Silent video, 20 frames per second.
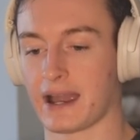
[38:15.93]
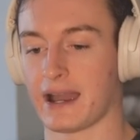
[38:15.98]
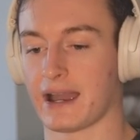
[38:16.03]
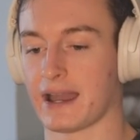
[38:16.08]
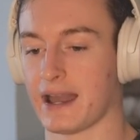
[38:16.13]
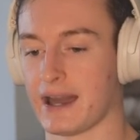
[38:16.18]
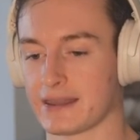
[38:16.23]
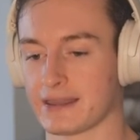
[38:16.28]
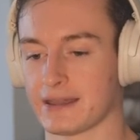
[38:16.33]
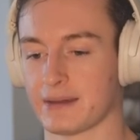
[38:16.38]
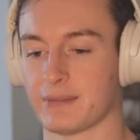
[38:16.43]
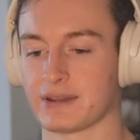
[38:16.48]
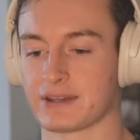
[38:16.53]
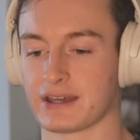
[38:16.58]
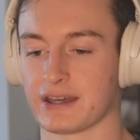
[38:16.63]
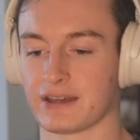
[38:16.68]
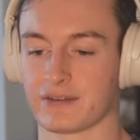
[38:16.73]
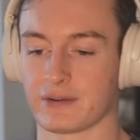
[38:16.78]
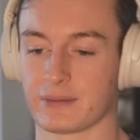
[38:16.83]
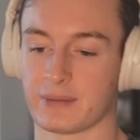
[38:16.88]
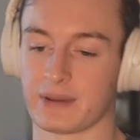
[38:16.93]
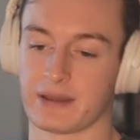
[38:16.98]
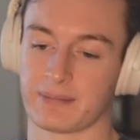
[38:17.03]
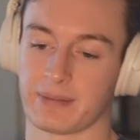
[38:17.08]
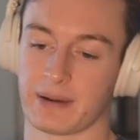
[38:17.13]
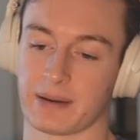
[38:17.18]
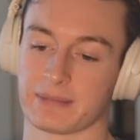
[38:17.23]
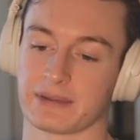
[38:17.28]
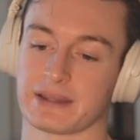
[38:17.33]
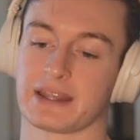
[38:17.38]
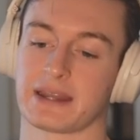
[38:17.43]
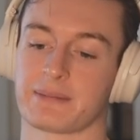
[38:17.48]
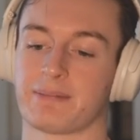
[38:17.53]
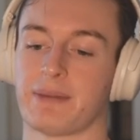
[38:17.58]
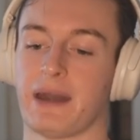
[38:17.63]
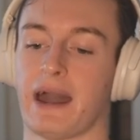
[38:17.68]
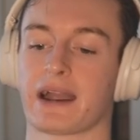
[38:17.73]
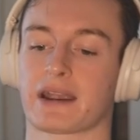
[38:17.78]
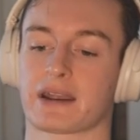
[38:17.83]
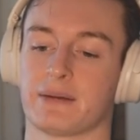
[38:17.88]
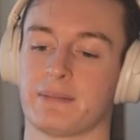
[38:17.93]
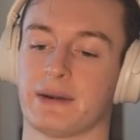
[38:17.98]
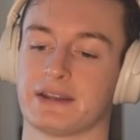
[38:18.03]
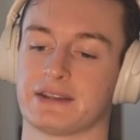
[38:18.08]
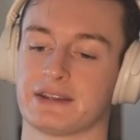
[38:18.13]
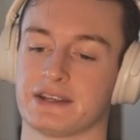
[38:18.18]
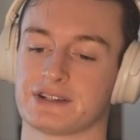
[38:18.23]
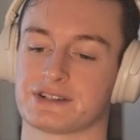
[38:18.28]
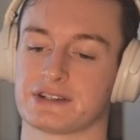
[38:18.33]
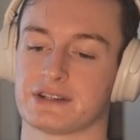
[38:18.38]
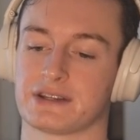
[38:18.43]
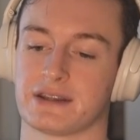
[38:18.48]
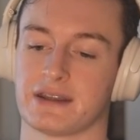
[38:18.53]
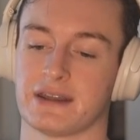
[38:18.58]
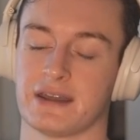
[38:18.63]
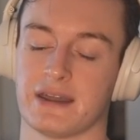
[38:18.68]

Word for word: I had that mentality for a bit, but I'm leaning back on meditation